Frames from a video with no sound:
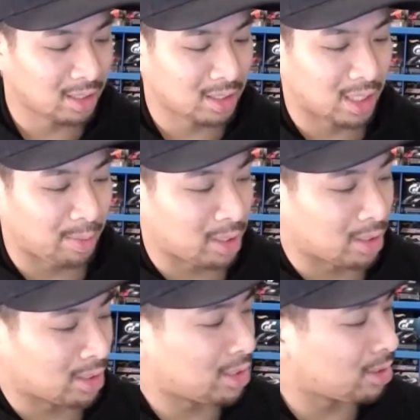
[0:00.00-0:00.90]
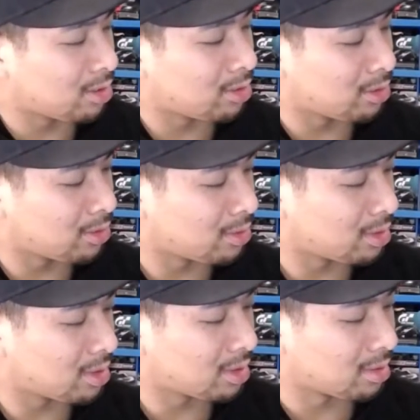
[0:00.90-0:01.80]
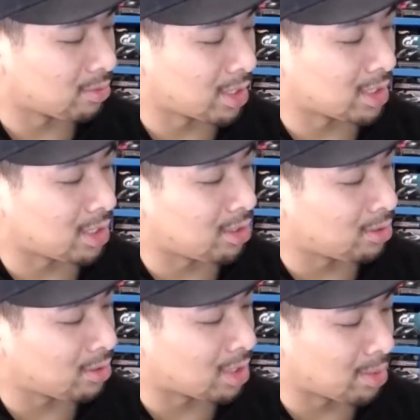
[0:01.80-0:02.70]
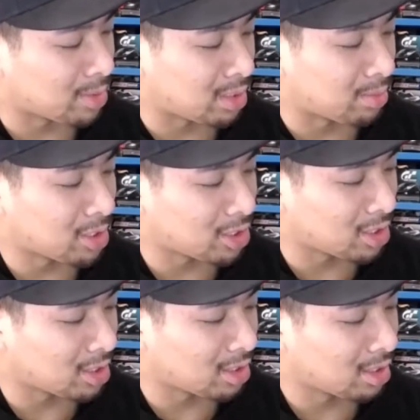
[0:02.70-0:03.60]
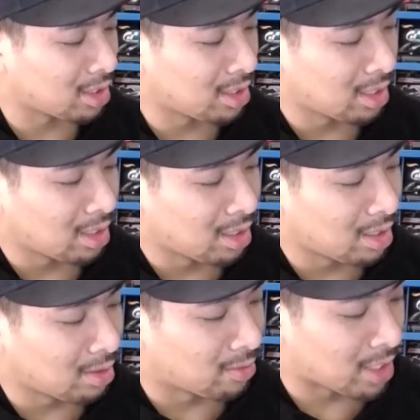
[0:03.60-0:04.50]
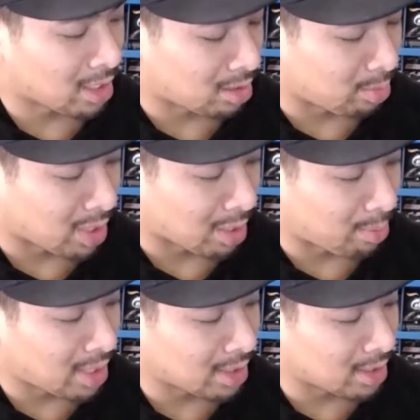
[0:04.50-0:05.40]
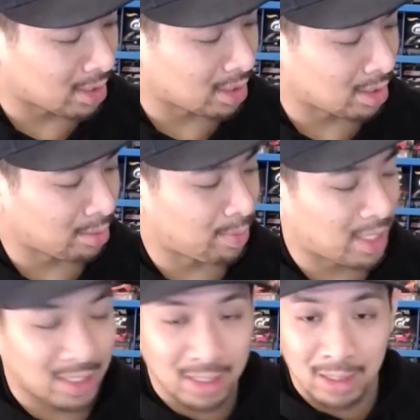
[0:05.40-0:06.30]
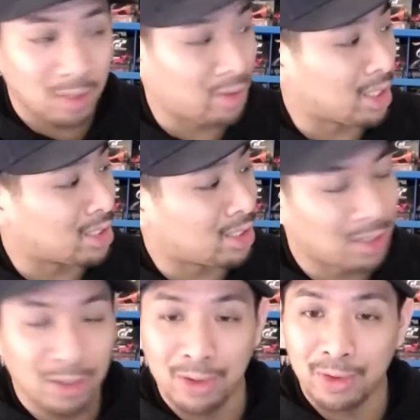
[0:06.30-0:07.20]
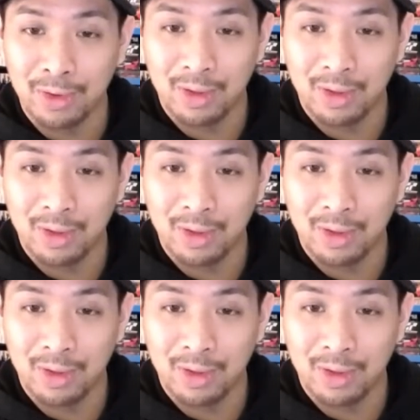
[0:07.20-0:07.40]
Top Gun 2, Rescue, the Embassy Mission, Wrath of the Black Manta, Bases Loaded 2.